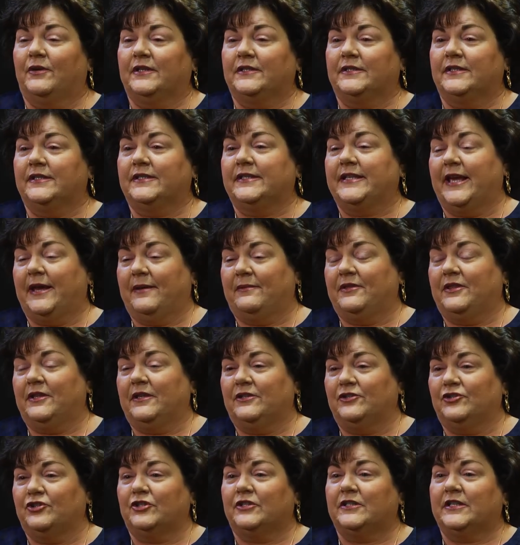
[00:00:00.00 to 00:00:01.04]
I said, Tabitha,
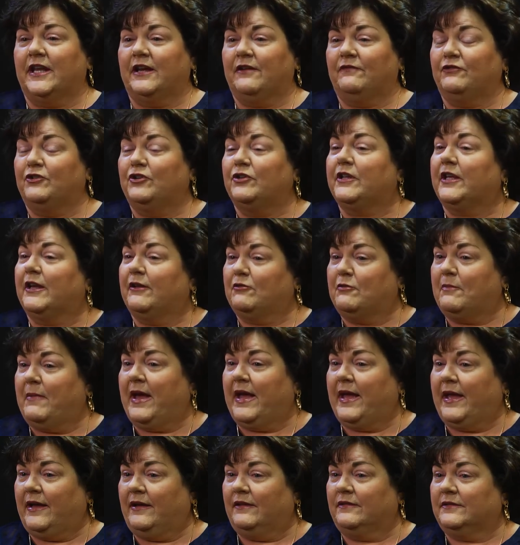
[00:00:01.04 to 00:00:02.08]
it's just time for you to come to my
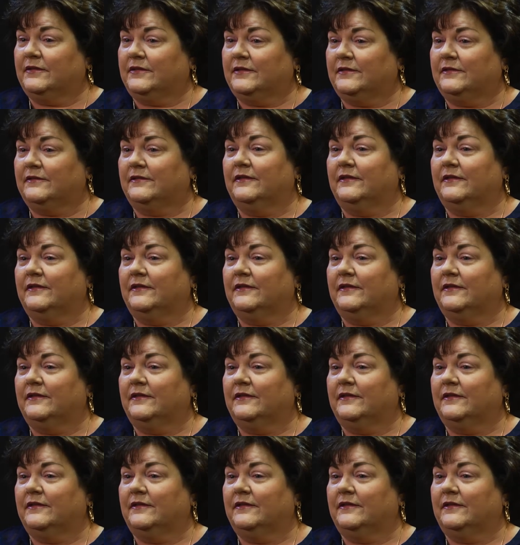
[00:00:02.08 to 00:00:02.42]
house.